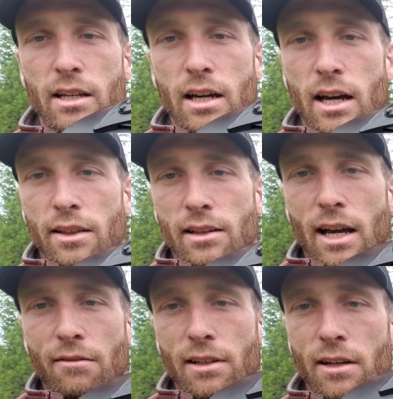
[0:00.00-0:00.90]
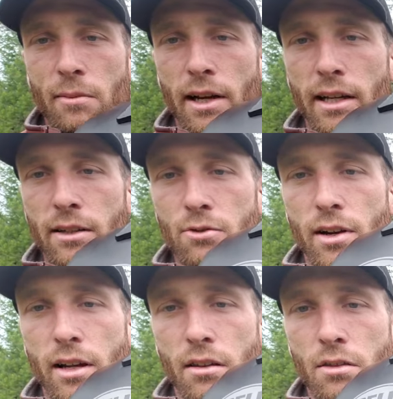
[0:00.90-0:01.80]
Uh, the lavalier mic is
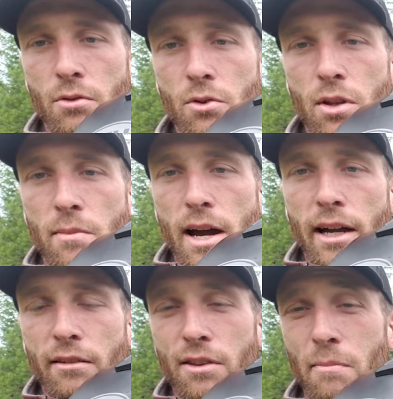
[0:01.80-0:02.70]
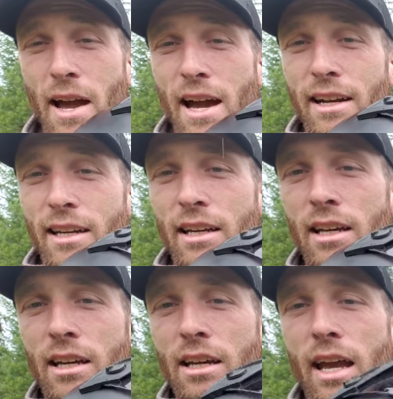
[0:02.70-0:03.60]
running through the back of the padding
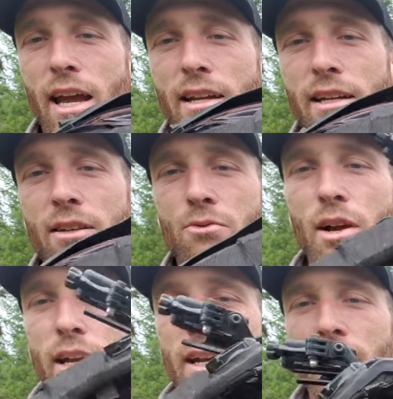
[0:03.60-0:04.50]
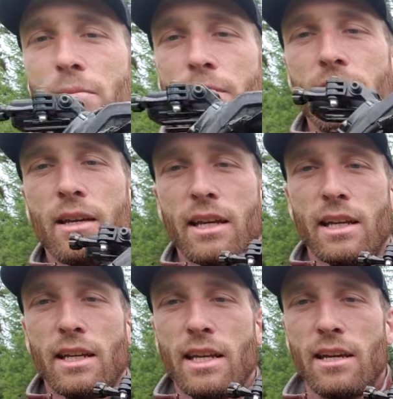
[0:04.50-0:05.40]
and it is right up
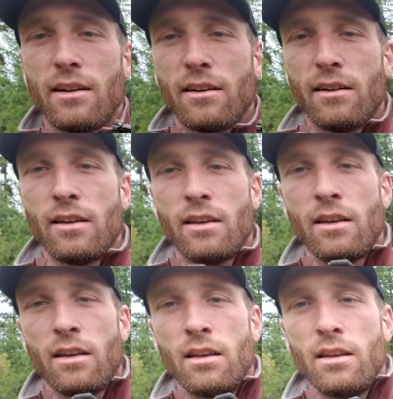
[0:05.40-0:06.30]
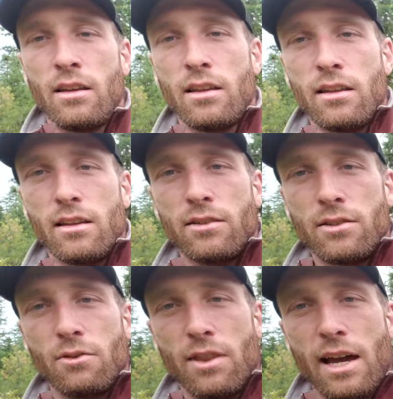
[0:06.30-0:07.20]
in here.
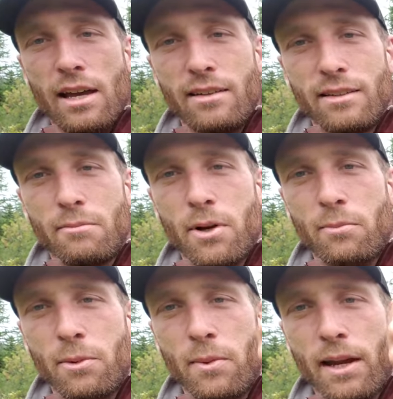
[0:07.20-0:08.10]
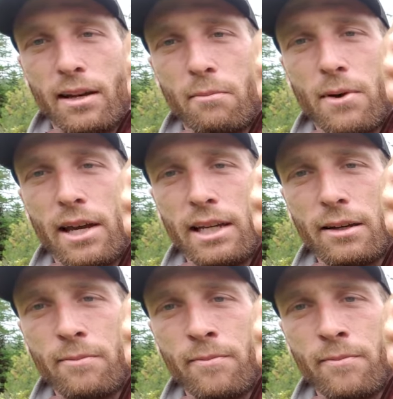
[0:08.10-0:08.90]
So that is the Purple Panda mic.